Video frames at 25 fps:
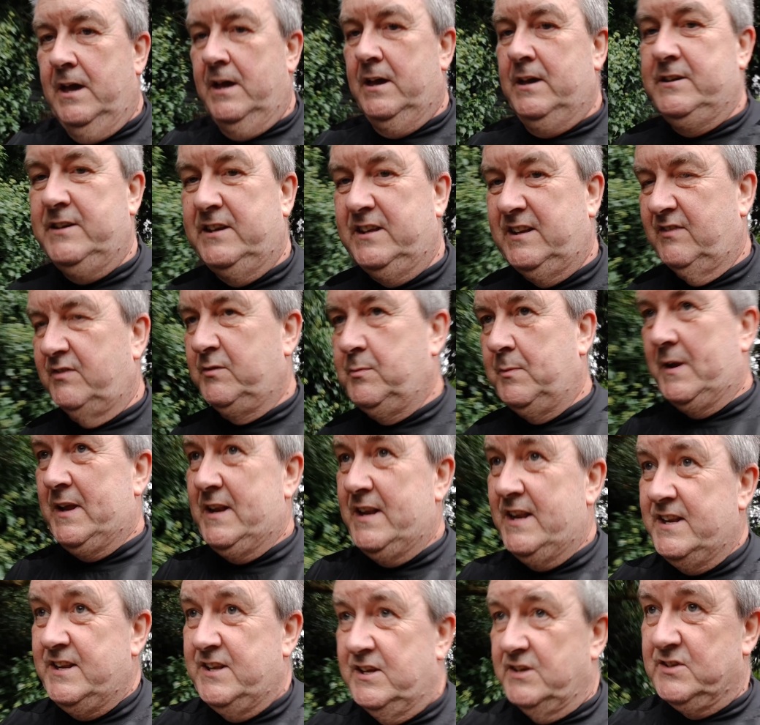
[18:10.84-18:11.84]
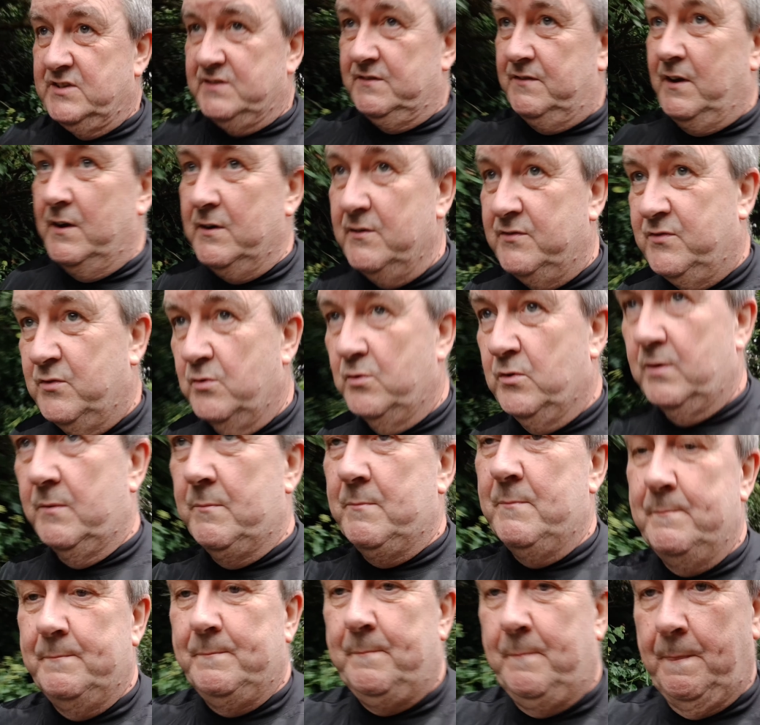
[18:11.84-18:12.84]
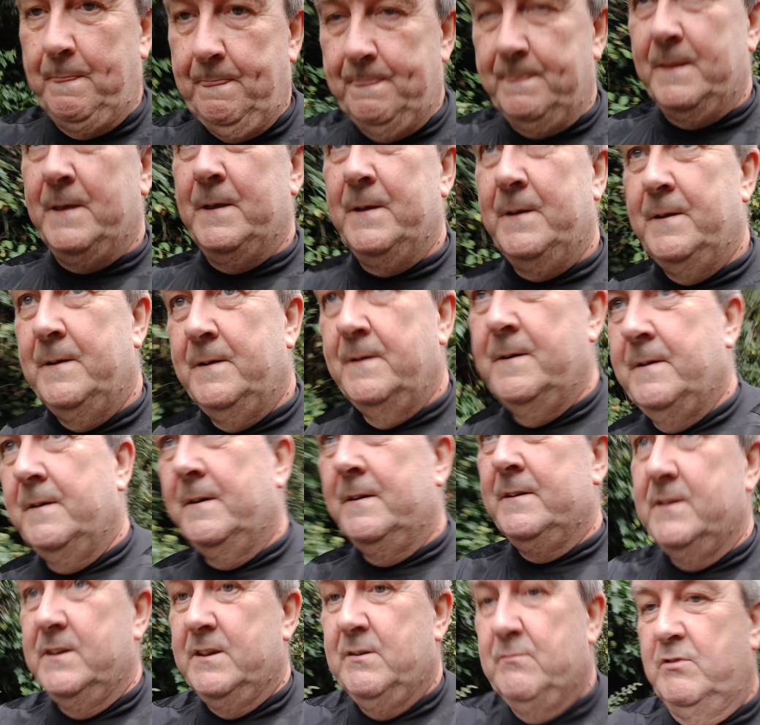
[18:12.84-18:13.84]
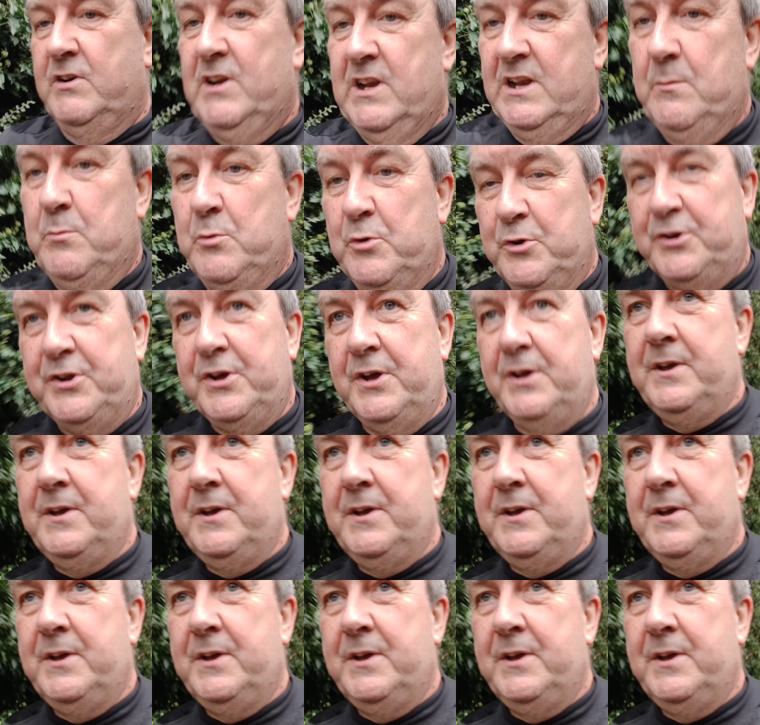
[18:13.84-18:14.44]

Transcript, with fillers: you'd have to be an idiot to vote for them. You really would.